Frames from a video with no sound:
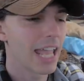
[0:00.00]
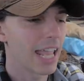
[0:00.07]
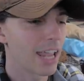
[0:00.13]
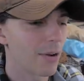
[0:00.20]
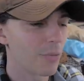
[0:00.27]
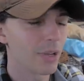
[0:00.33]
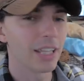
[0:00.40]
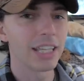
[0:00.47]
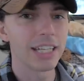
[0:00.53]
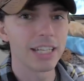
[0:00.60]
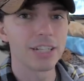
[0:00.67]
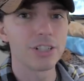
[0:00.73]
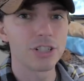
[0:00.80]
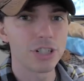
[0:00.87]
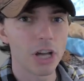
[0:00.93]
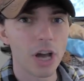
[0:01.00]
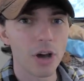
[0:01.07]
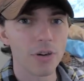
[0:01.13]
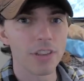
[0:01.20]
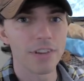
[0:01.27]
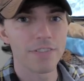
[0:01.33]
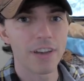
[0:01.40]
it really did
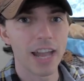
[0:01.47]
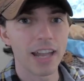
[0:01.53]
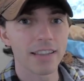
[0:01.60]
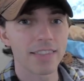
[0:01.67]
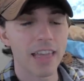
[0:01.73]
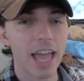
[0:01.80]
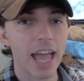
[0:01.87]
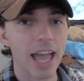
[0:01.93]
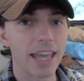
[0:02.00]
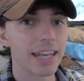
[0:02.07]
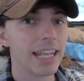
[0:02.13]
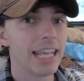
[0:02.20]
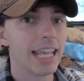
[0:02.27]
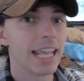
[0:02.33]
show the fact that